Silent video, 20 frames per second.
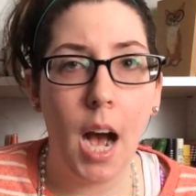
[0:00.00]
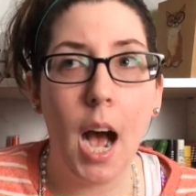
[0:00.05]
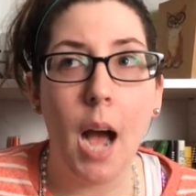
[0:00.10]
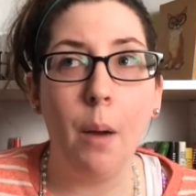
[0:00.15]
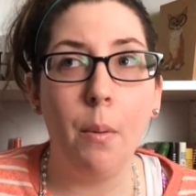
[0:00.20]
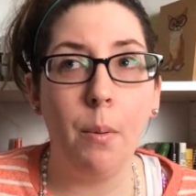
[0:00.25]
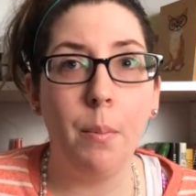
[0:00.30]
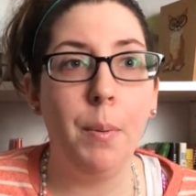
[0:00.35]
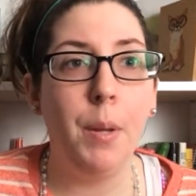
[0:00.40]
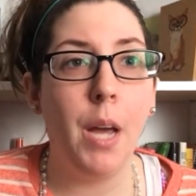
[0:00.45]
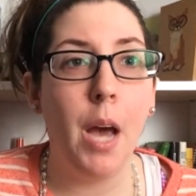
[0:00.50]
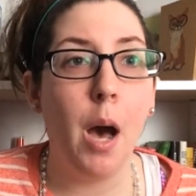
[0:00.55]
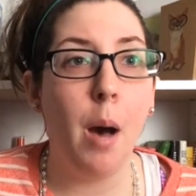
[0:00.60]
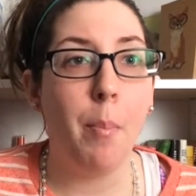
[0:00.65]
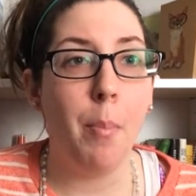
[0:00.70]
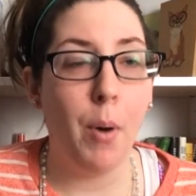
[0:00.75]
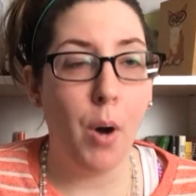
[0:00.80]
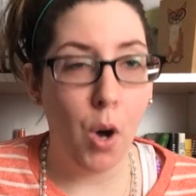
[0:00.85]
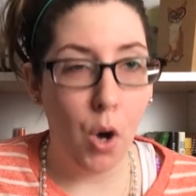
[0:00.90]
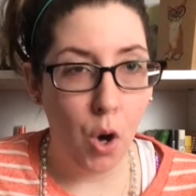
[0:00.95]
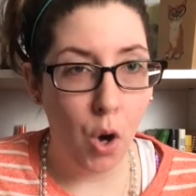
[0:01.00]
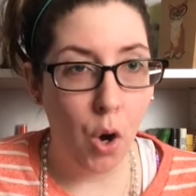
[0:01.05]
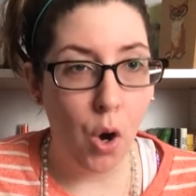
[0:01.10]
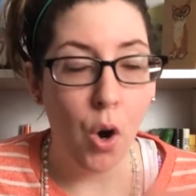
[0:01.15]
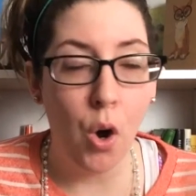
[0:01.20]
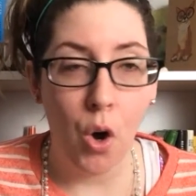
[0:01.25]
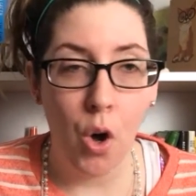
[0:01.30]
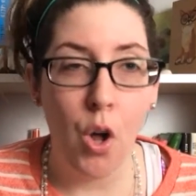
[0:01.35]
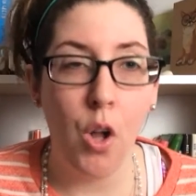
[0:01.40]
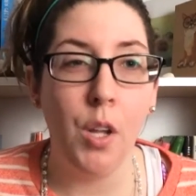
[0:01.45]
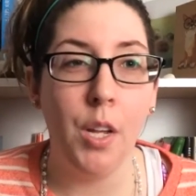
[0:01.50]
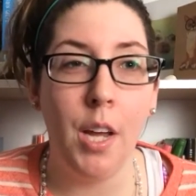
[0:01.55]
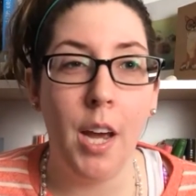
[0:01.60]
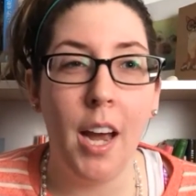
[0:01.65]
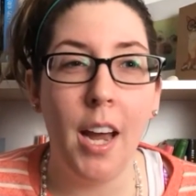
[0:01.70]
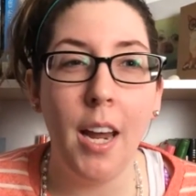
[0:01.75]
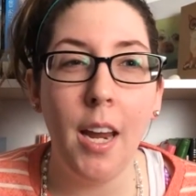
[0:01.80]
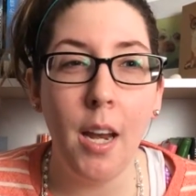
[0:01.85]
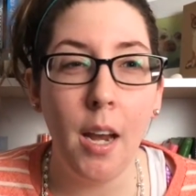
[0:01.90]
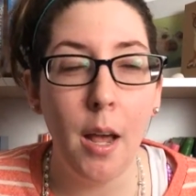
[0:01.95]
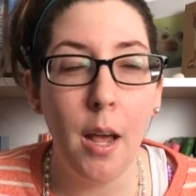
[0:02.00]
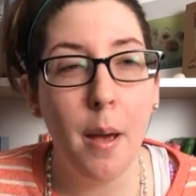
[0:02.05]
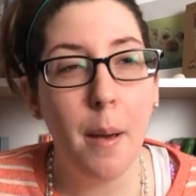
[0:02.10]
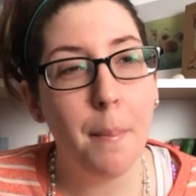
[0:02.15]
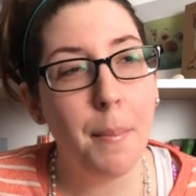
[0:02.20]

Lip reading: I would be up all night.